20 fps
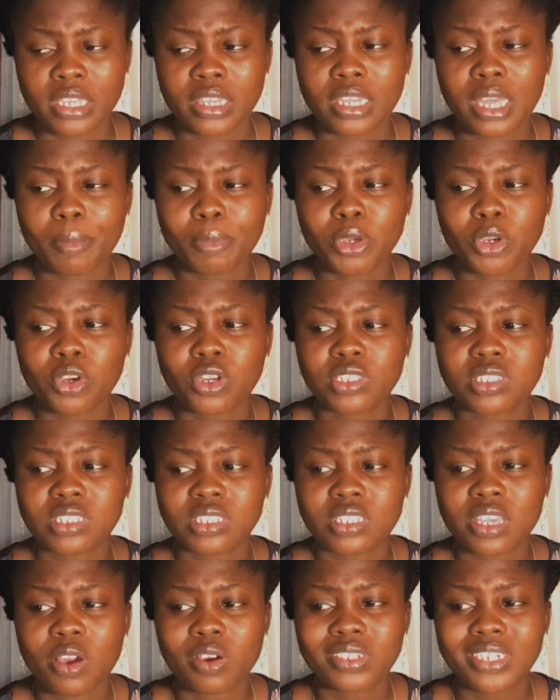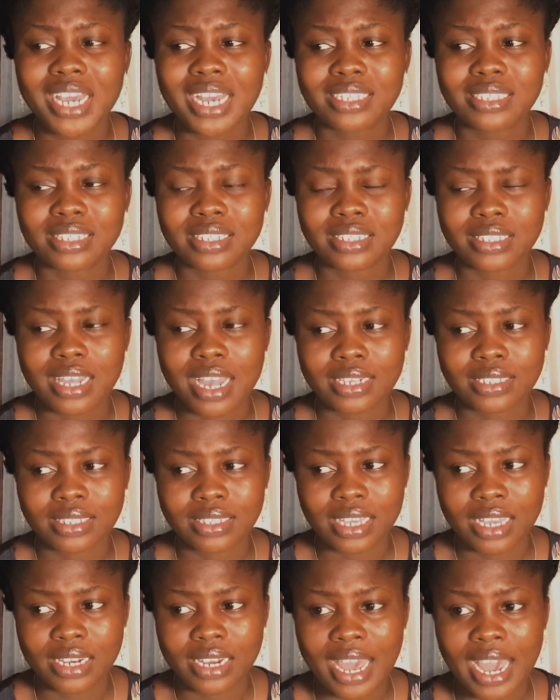that because his elder sister
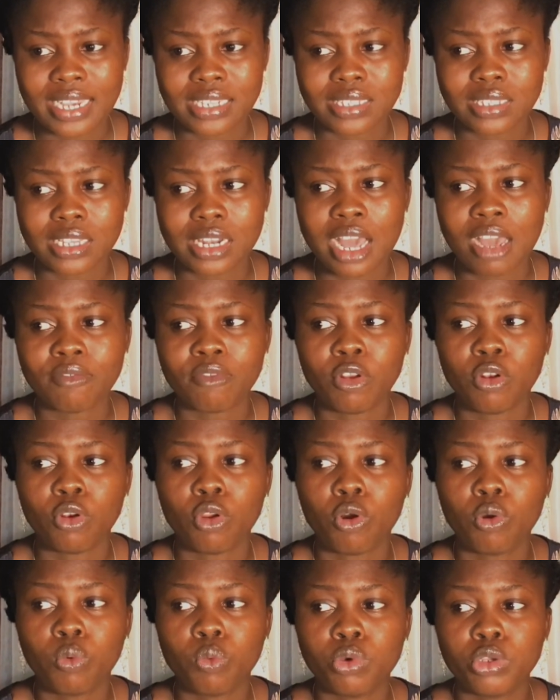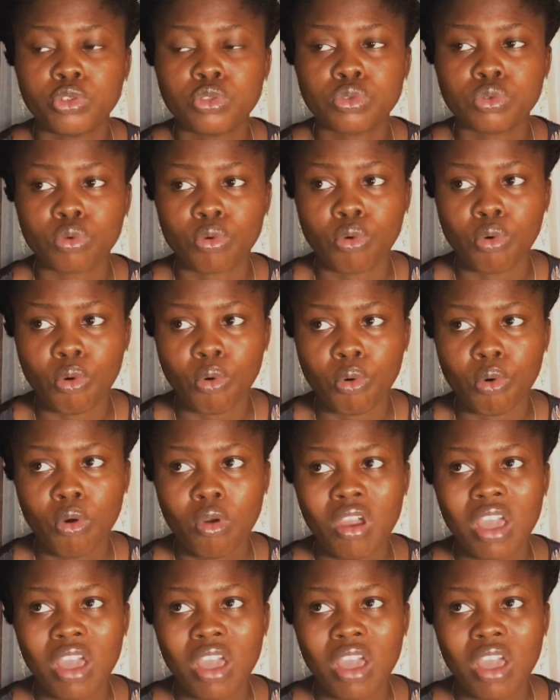said that he still have a long way to go